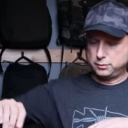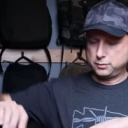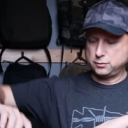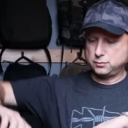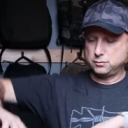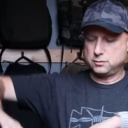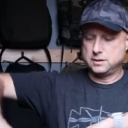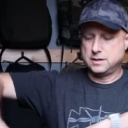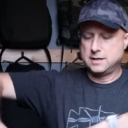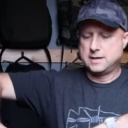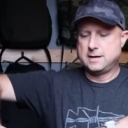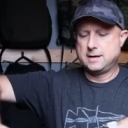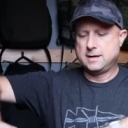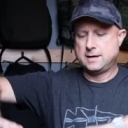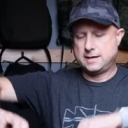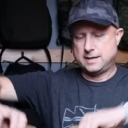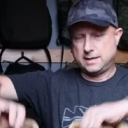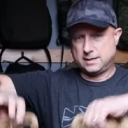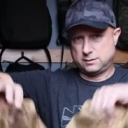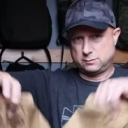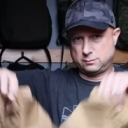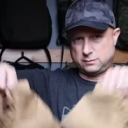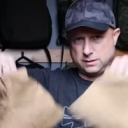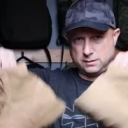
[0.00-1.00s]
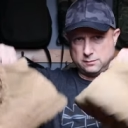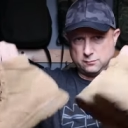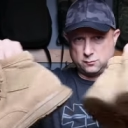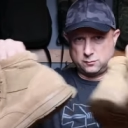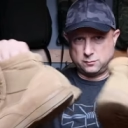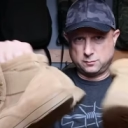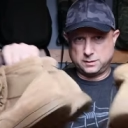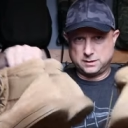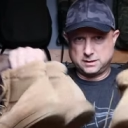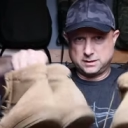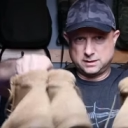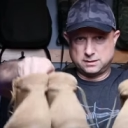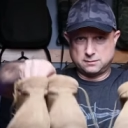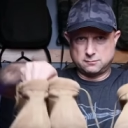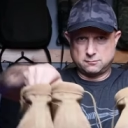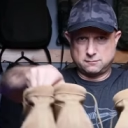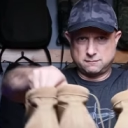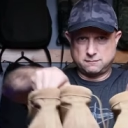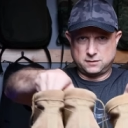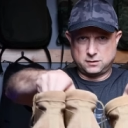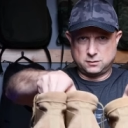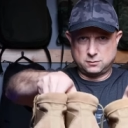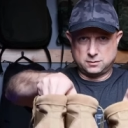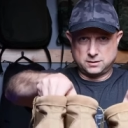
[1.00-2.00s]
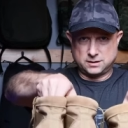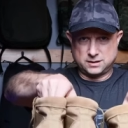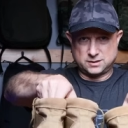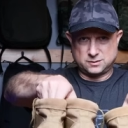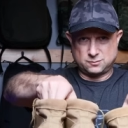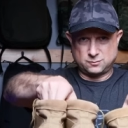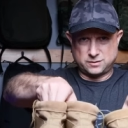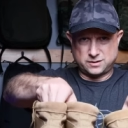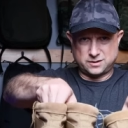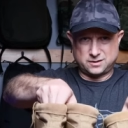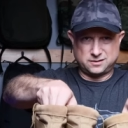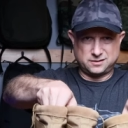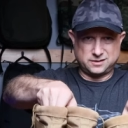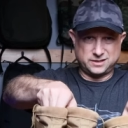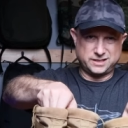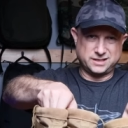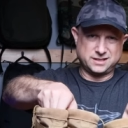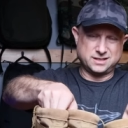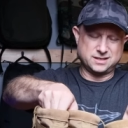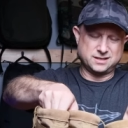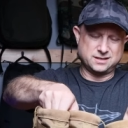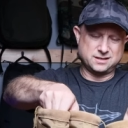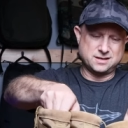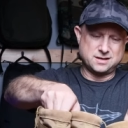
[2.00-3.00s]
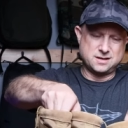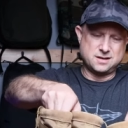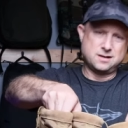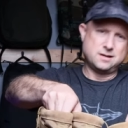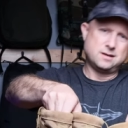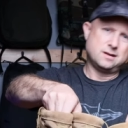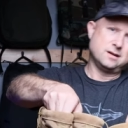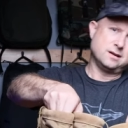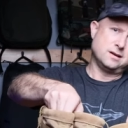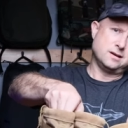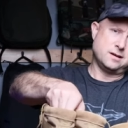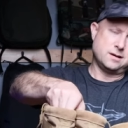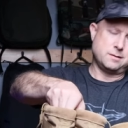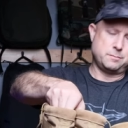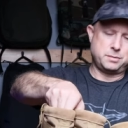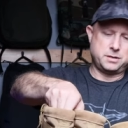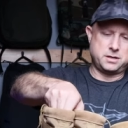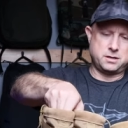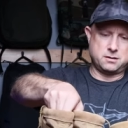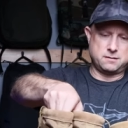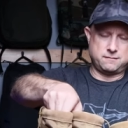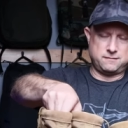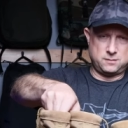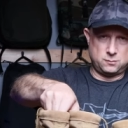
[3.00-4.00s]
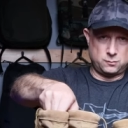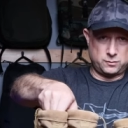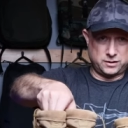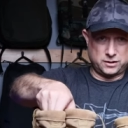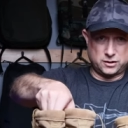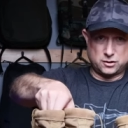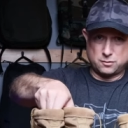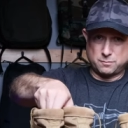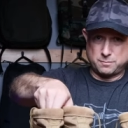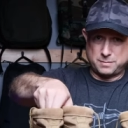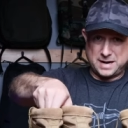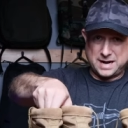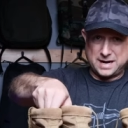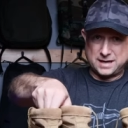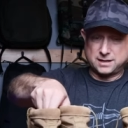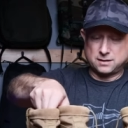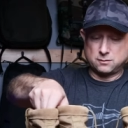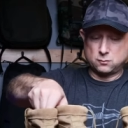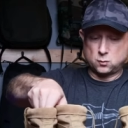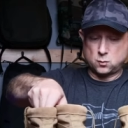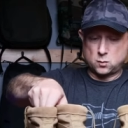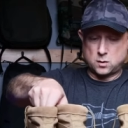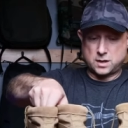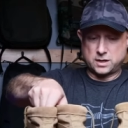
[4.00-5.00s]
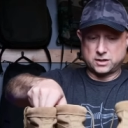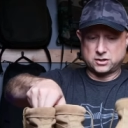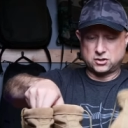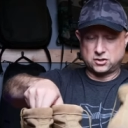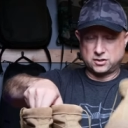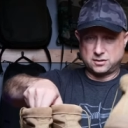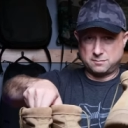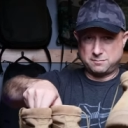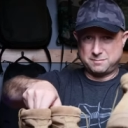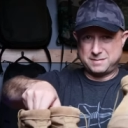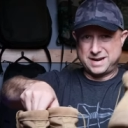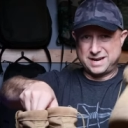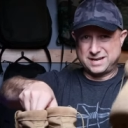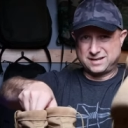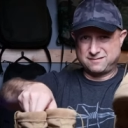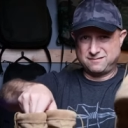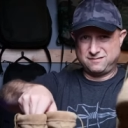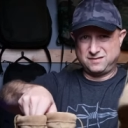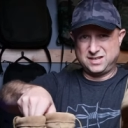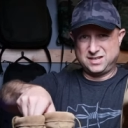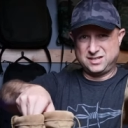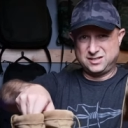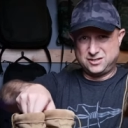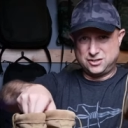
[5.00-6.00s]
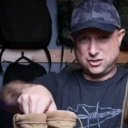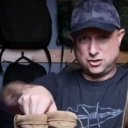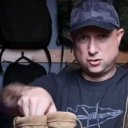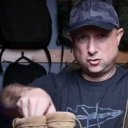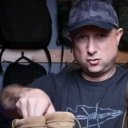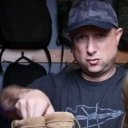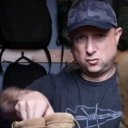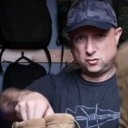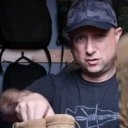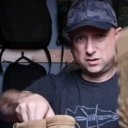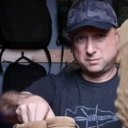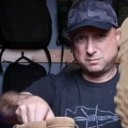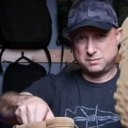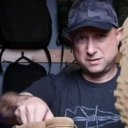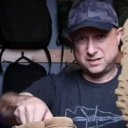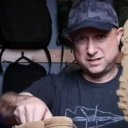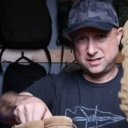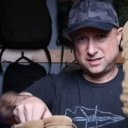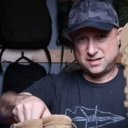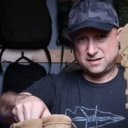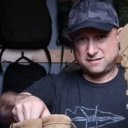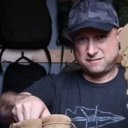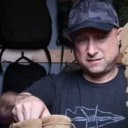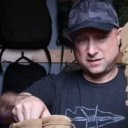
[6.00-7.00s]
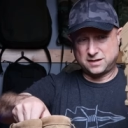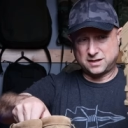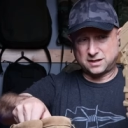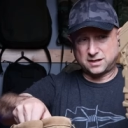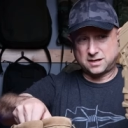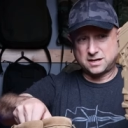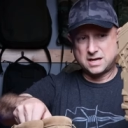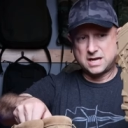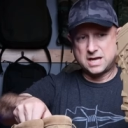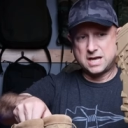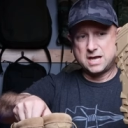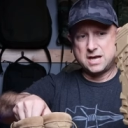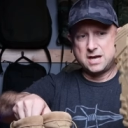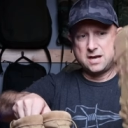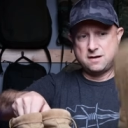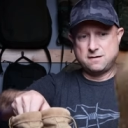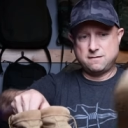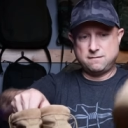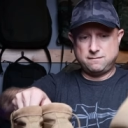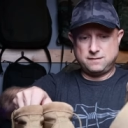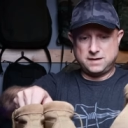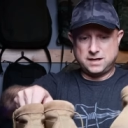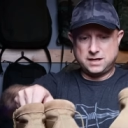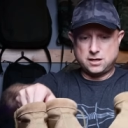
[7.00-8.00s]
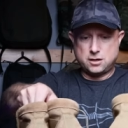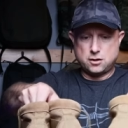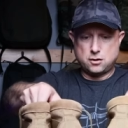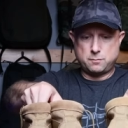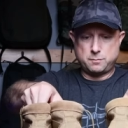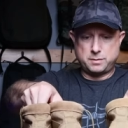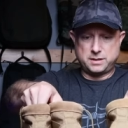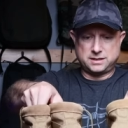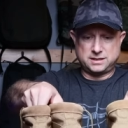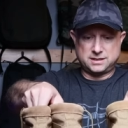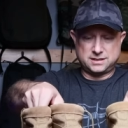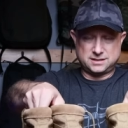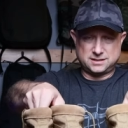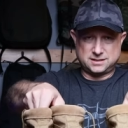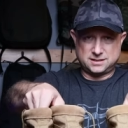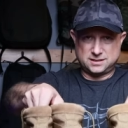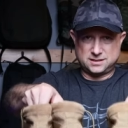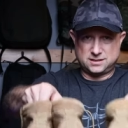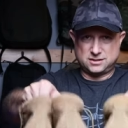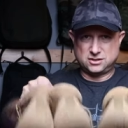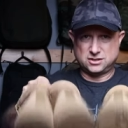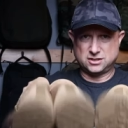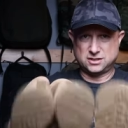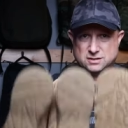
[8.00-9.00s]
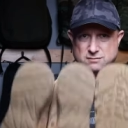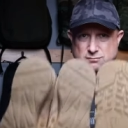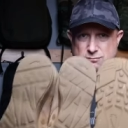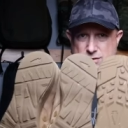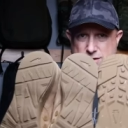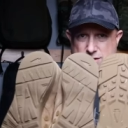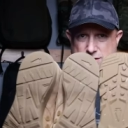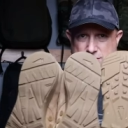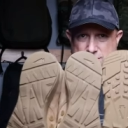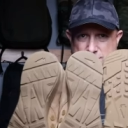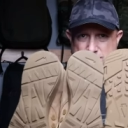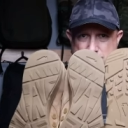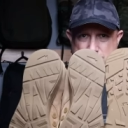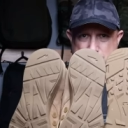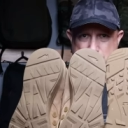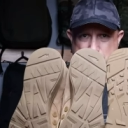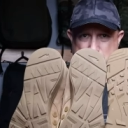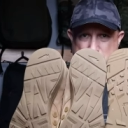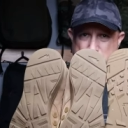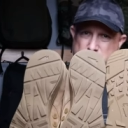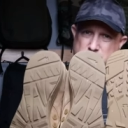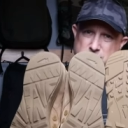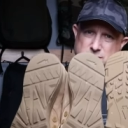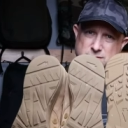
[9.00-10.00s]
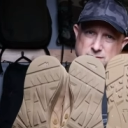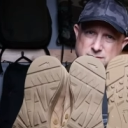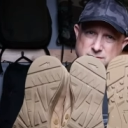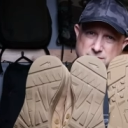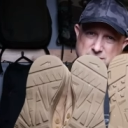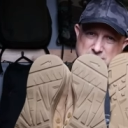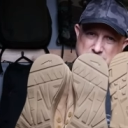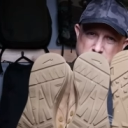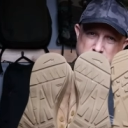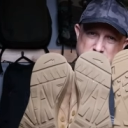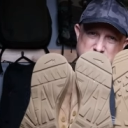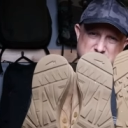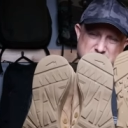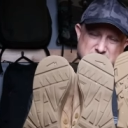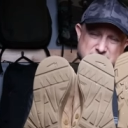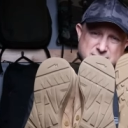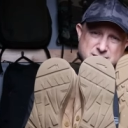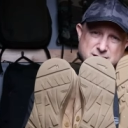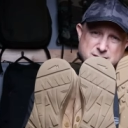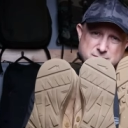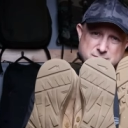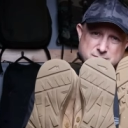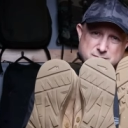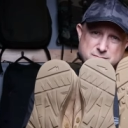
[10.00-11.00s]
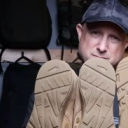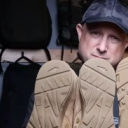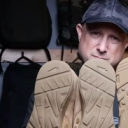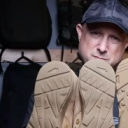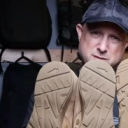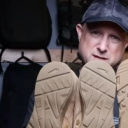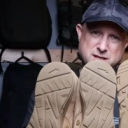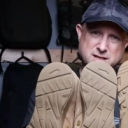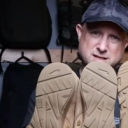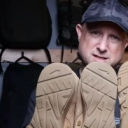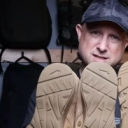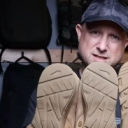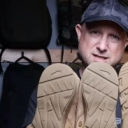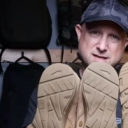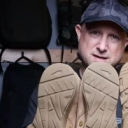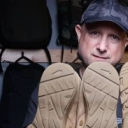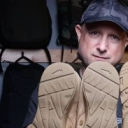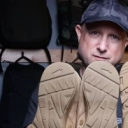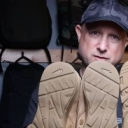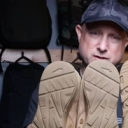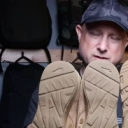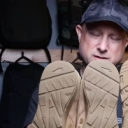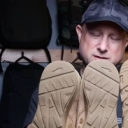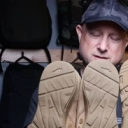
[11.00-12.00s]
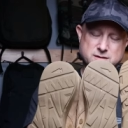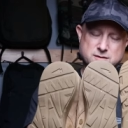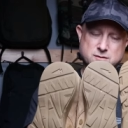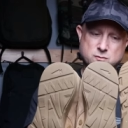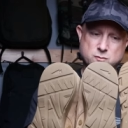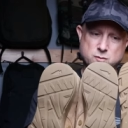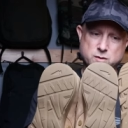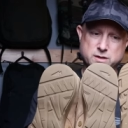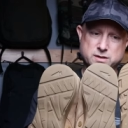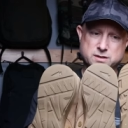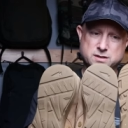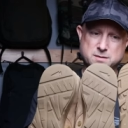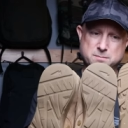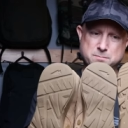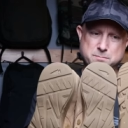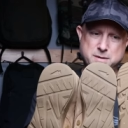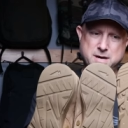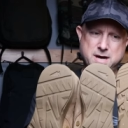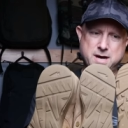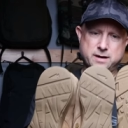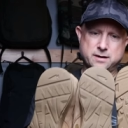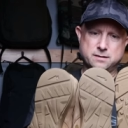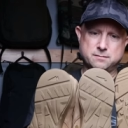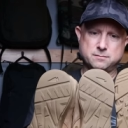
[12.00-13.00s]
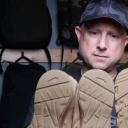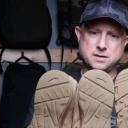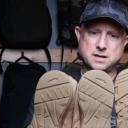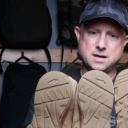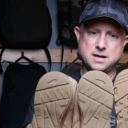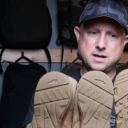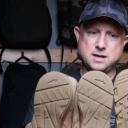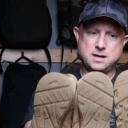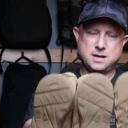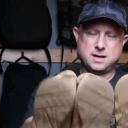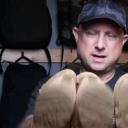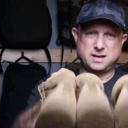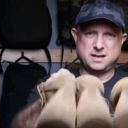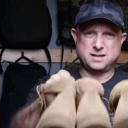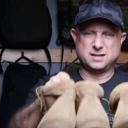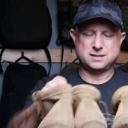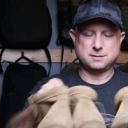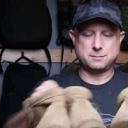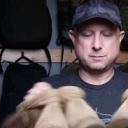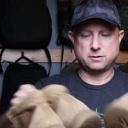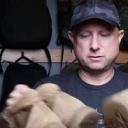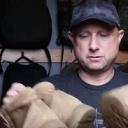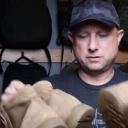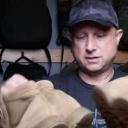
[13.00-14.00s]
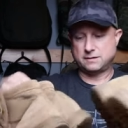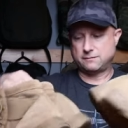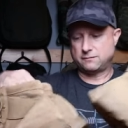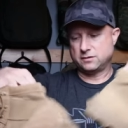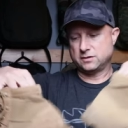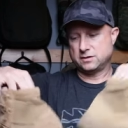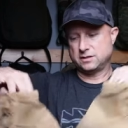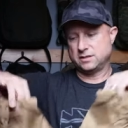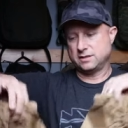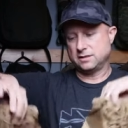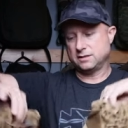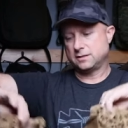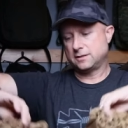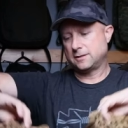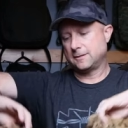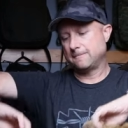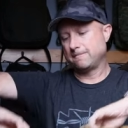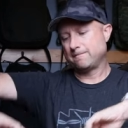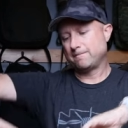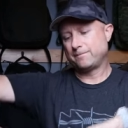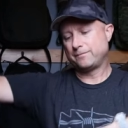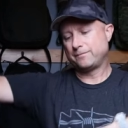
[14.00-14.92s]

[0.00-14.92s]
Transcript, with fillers: boot as we when we did the review of this one. I'll link it uh, up here if you want to go back and watch the Mac V2 specific video, but this is just, you know, boat. That was like the biggest difference was the bottom and then some other differences.